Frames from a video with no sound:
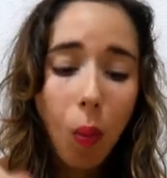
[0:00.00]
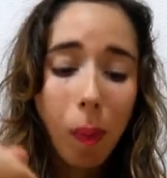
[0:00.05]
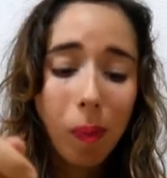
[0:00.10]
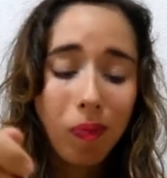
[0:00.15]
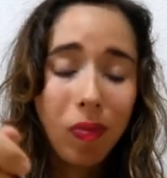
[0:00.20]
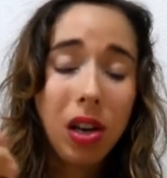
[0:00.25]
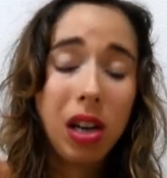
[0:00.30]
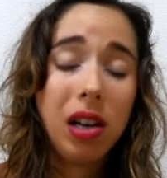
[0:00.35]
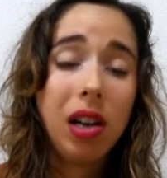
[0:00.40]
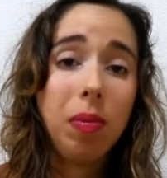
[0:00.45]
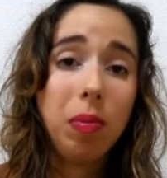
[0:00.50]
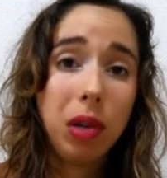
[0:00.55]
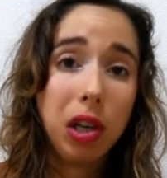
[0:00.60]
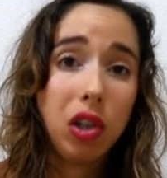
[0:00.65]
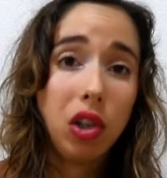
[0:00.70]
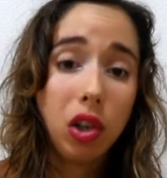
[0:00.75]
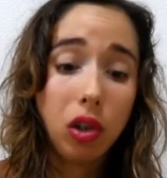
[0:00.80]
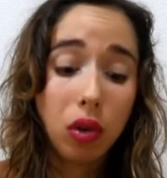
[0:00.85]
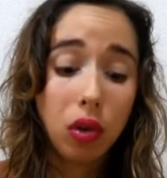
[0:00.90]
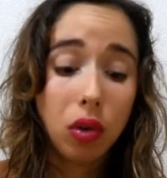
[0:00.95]
The
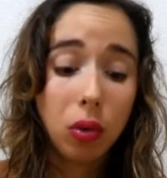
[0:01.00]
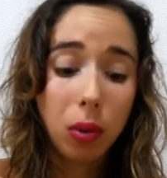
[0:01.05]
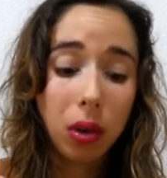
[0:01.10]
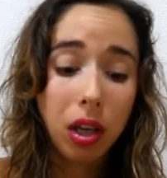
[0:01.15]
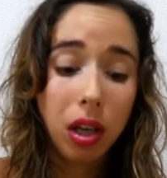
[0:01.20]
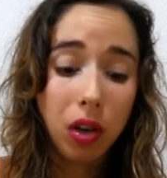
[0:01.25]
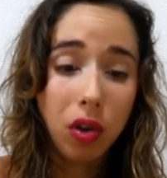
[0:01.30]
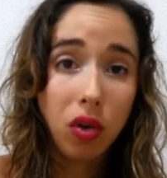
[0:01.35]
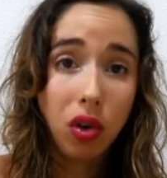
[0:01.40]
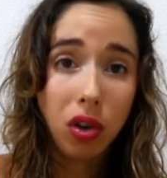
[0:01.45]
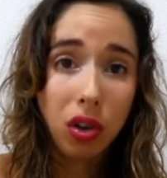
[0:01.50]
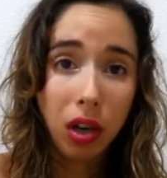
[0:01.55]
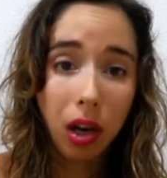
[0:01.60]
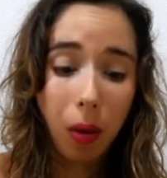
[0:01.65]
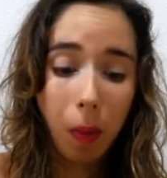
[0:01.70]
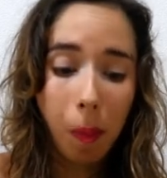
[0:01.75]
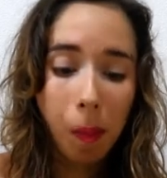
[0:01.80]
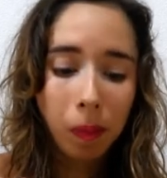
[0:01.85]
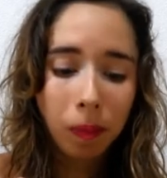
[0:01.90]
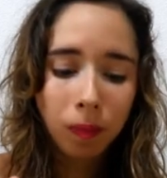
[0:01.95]
adaptation looks really
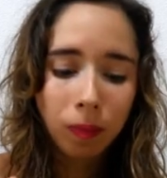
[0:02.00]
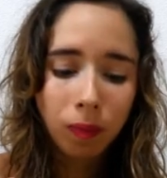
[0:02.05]
interesting.